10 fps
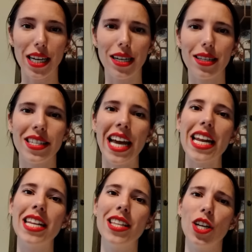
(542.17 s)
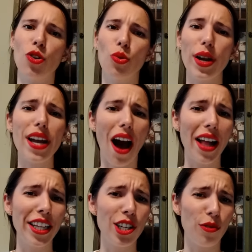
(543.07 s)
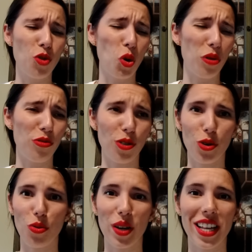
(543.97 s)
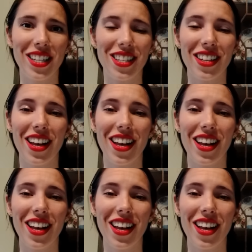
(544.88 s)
and it's set in the Greek island of Corfu. It's